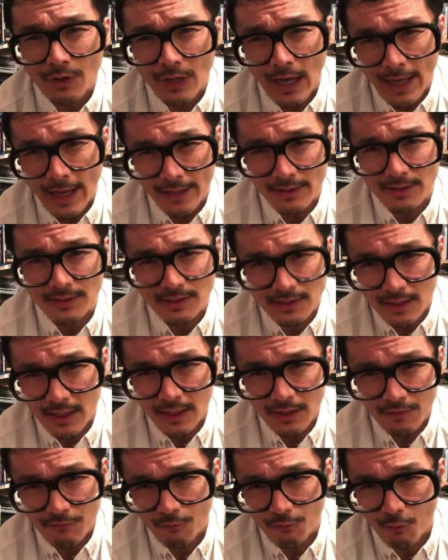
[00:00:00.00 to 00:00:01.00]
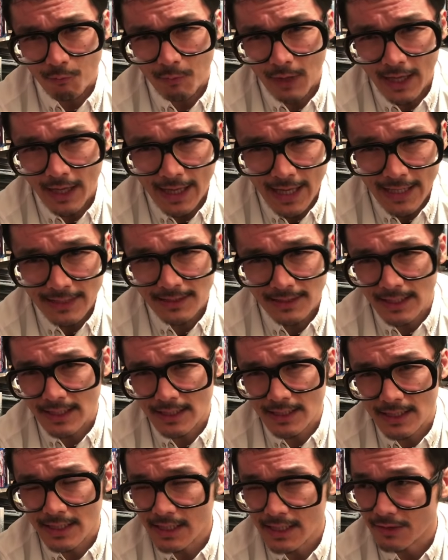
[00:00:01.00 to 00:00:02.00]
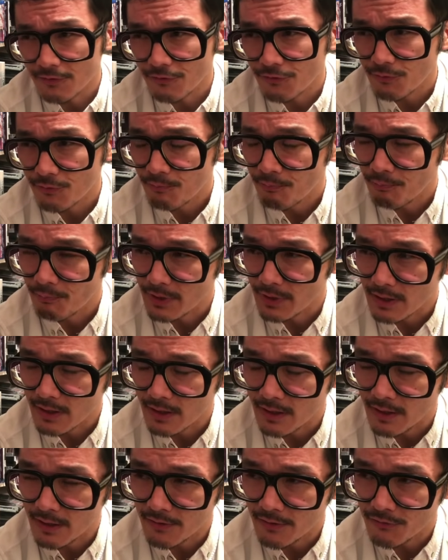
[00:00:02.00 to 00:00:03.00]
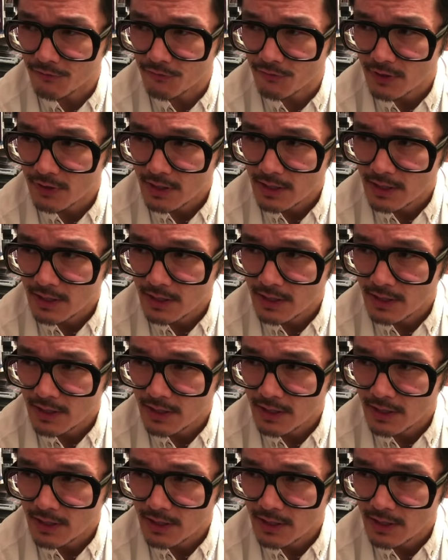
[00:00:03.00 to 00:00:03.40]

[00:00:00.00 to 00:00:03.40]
i had to study for my sats because